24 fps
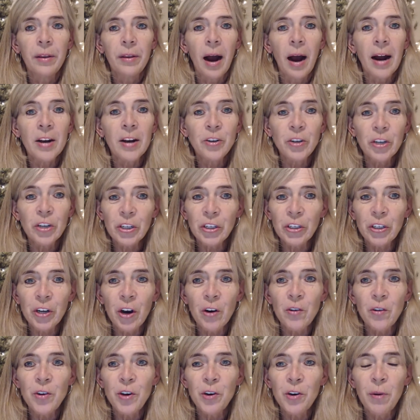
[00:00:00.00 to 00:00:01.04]
I just
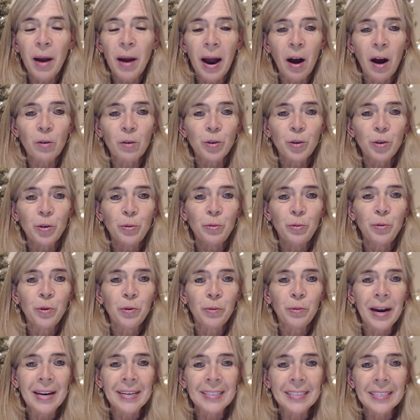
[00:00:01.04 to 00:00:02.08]
showed you how to
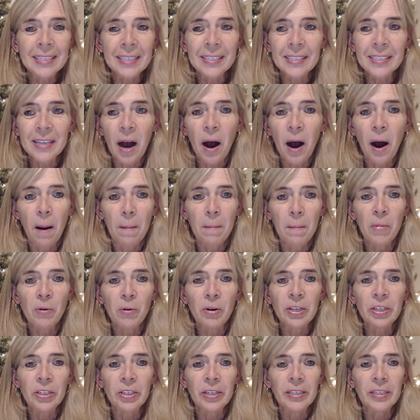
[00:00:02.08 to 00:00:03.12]
do a sum,
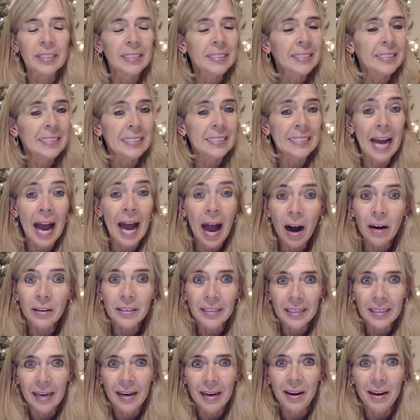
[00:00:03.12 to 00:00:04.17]
which is
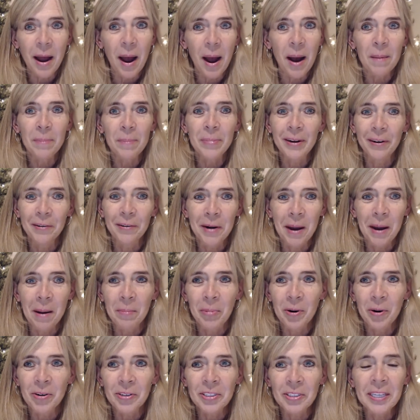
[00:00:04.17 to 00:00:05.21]
tallying up your
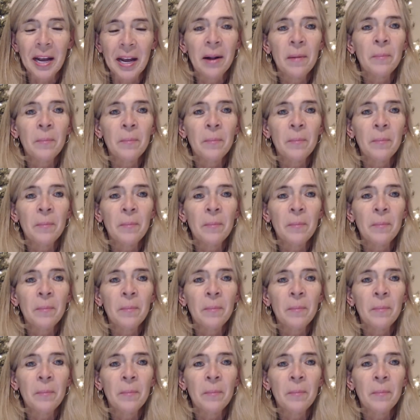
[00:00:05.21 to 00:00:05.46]
numbers.